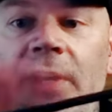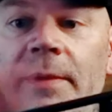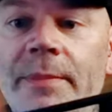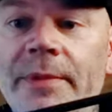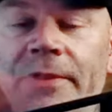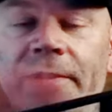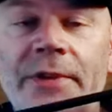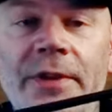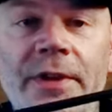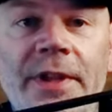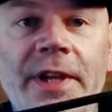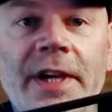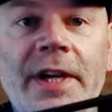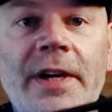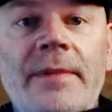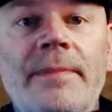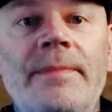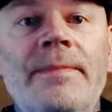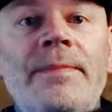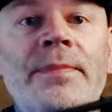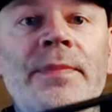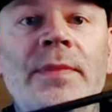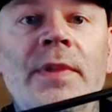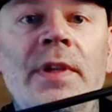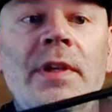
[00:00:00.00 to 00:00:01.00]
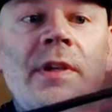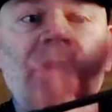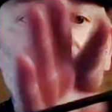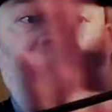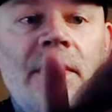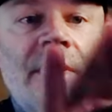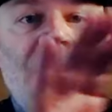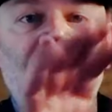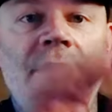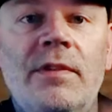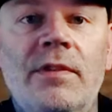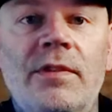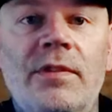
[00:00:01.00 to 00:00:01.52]
but they're there.
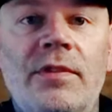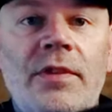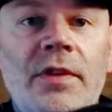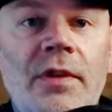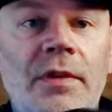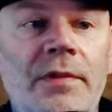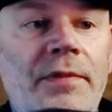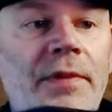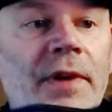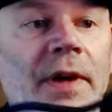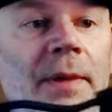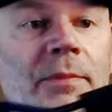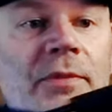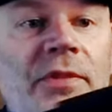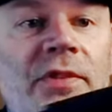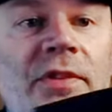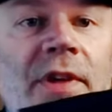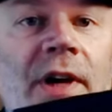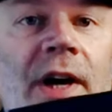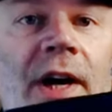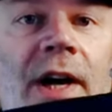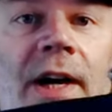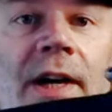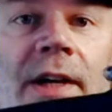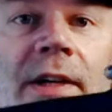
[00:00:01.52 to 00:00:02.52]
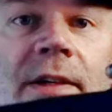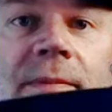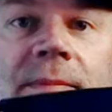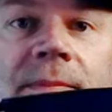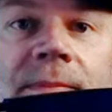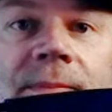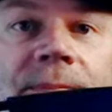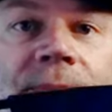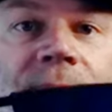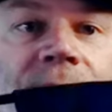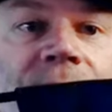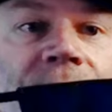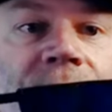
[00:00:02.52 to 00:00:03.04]
Steel frame stock,
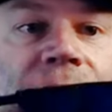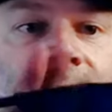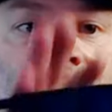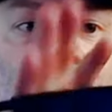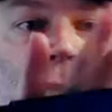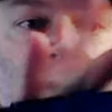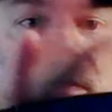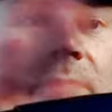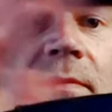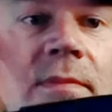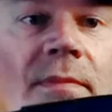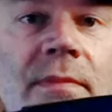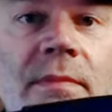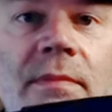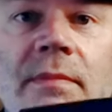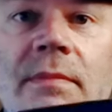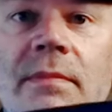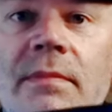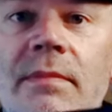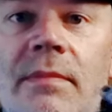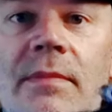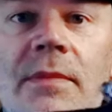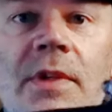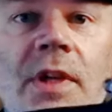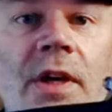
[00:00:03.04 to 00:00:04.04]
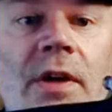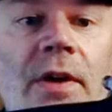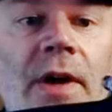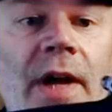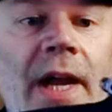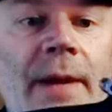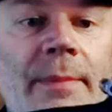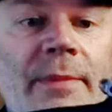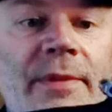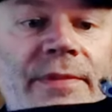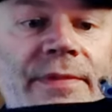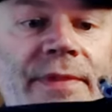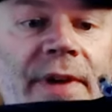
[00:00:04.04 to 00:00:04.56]
you know,
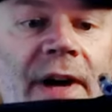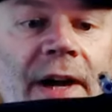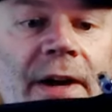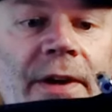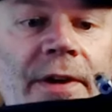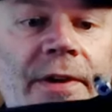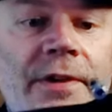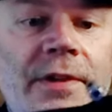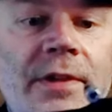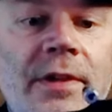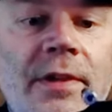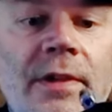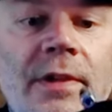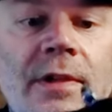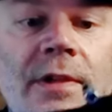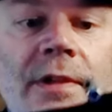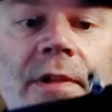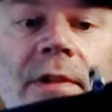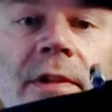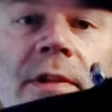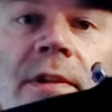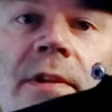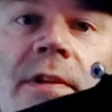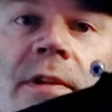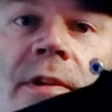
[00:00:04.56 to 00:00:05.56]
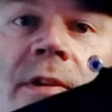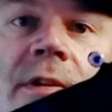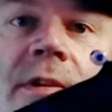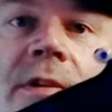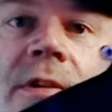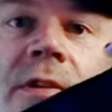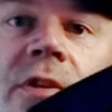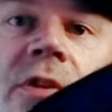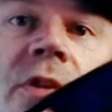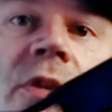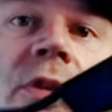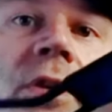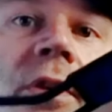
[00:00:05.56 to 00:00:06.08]
hammer fired.
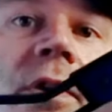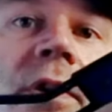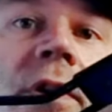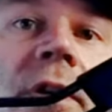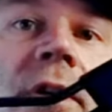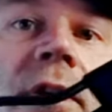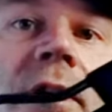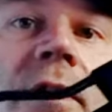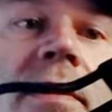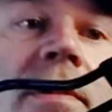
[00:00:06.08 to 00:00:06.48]
Your